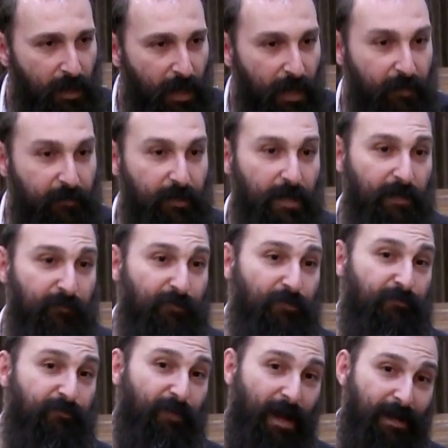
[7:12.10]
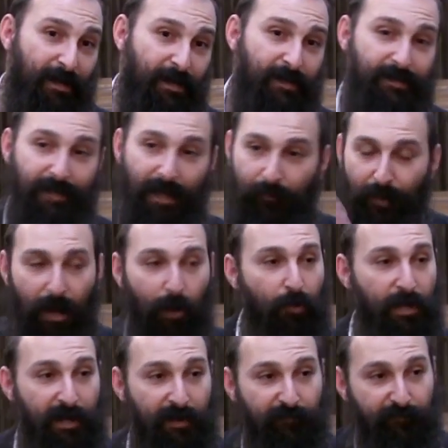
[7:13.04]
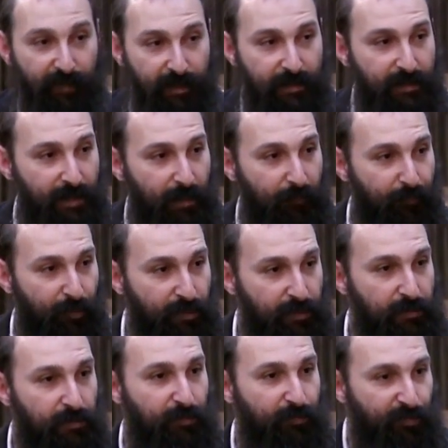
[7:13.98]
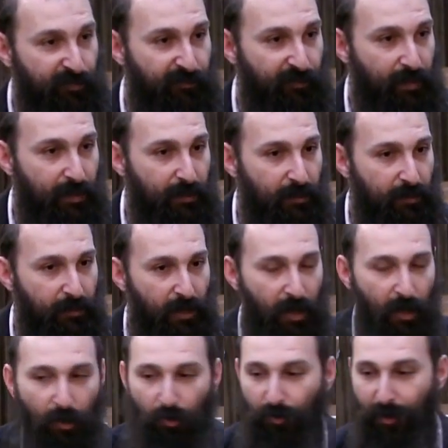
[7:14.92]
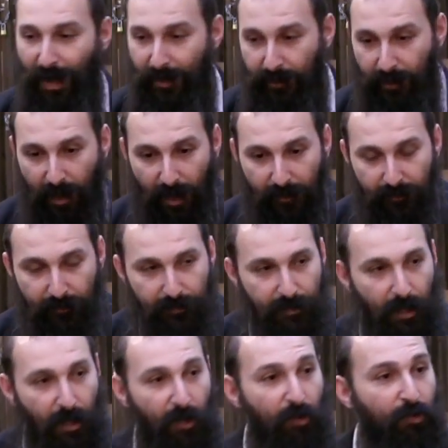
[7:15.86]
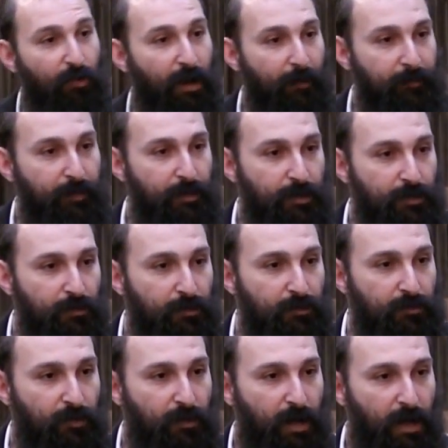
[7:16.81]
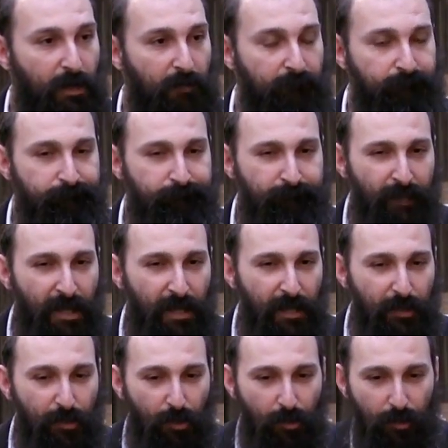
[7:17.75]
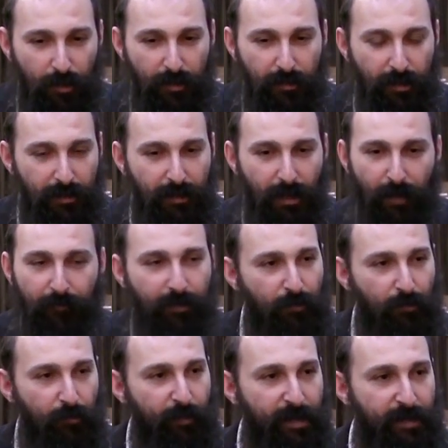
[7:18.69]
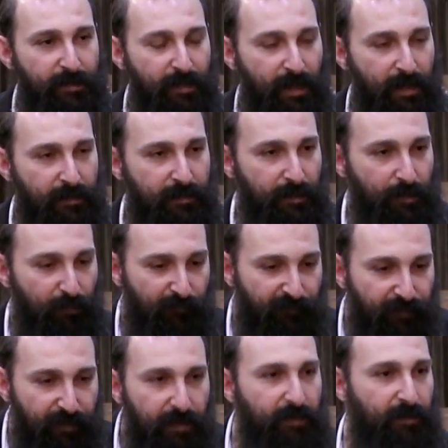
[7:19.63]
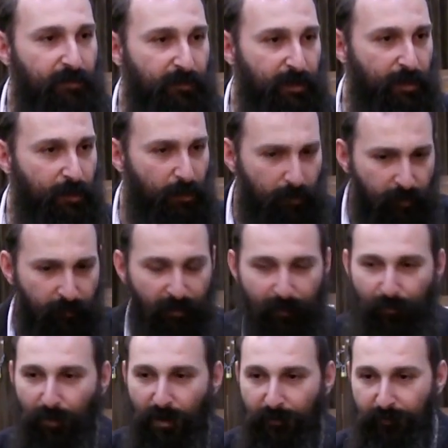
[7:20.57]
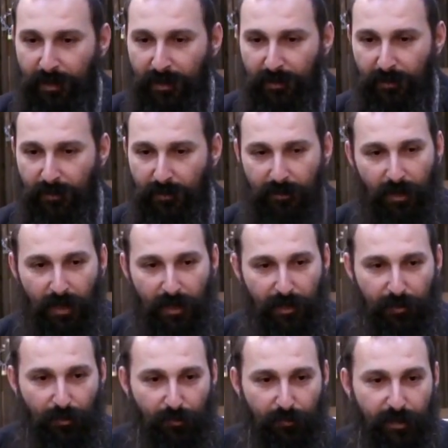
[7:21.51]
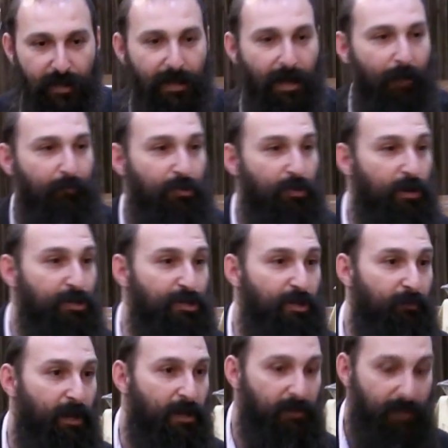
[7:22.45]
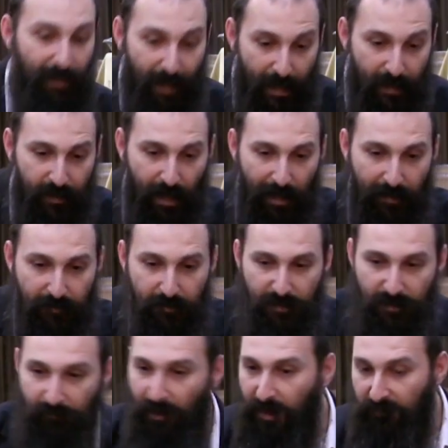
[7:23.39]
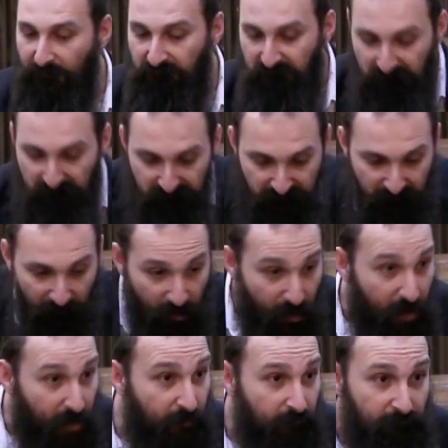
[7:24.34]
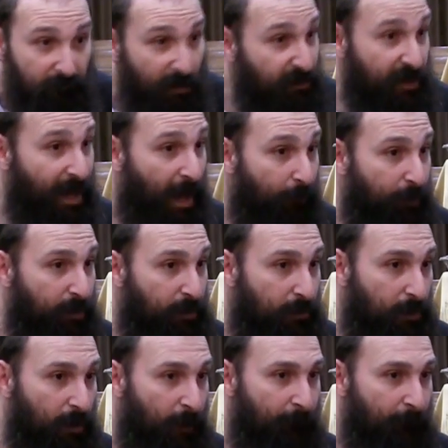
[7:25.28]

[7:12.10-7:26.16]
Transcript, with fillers: And then if you finally somehow convince that person to put tefillin on or light candles or come to Shiur Torah, not only that nothing will make sense, they don't feel anything. You know, only people I meet, you know, they come to our Shabbat, they light candles, and like, okay, nothing happened.